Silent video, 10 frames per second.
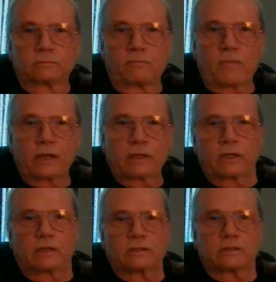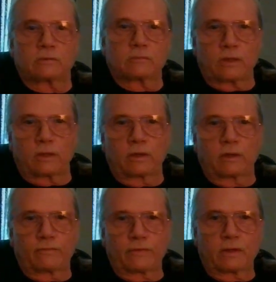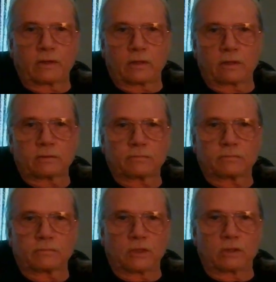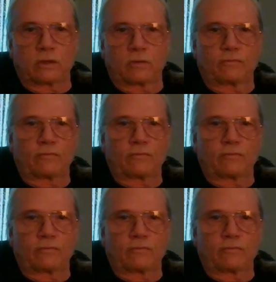mechanism of, uh, you know,